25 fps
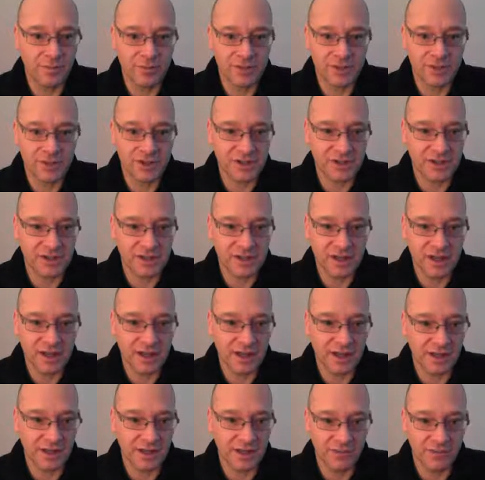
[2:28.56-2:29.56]

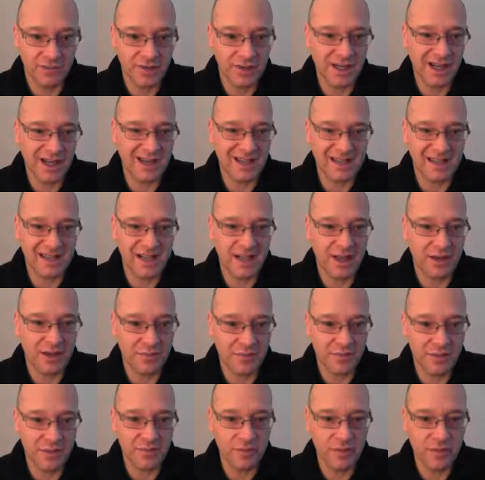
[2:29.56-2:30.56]
dig into that a
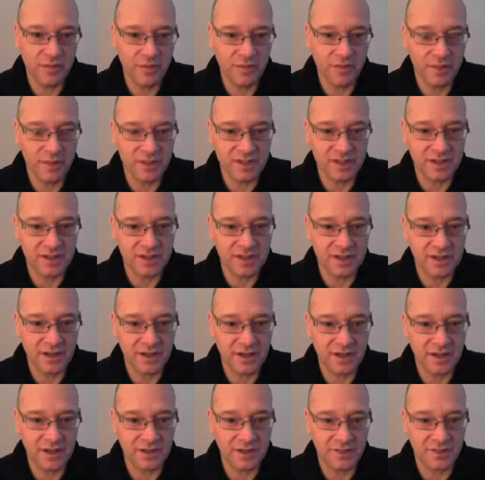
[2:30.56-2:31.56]
bit more once
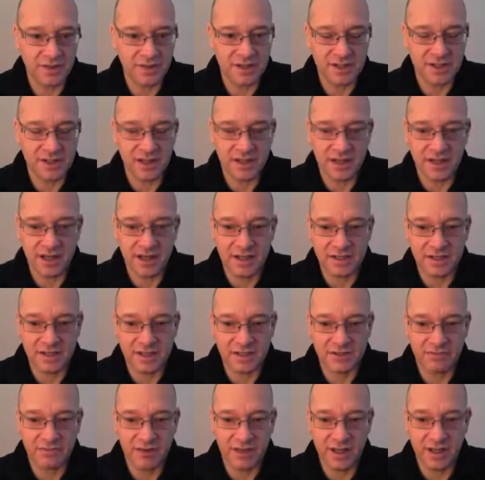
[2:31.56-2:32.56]
the
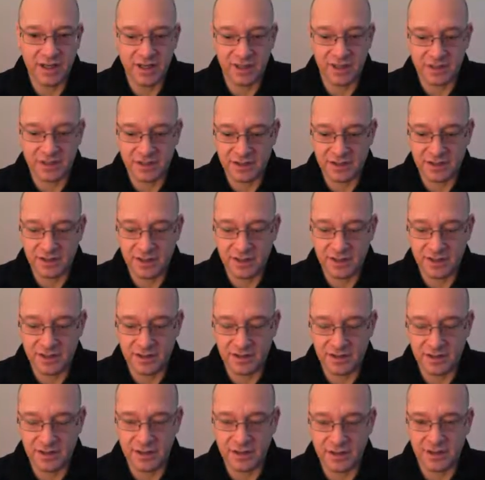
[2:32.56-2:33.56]
analysis really gets
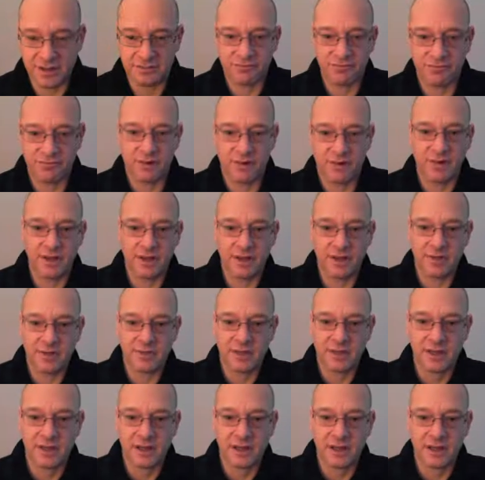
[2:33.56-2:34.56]
rolling.
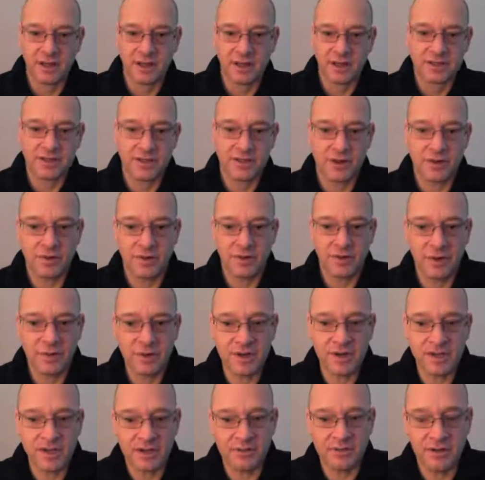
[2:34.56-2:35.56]
So I
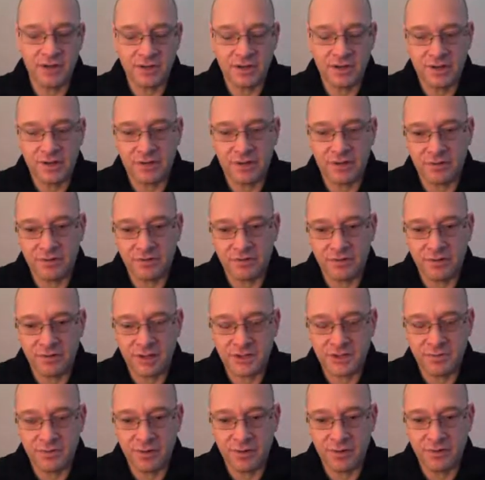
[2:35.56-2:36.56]
wanted to have a look at
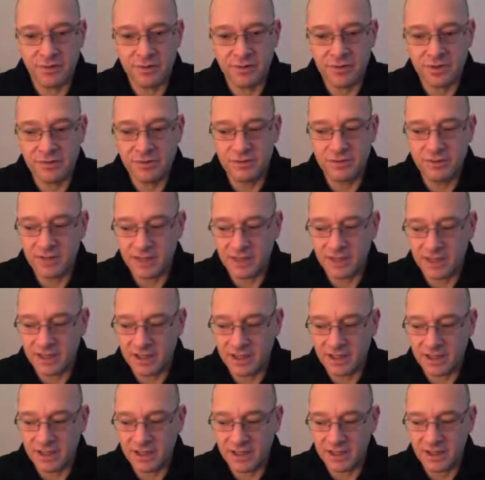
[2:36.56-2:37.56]
Ferrexpo
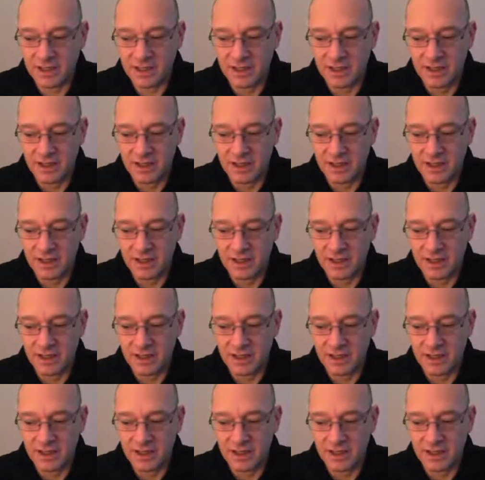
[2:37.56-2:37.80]
using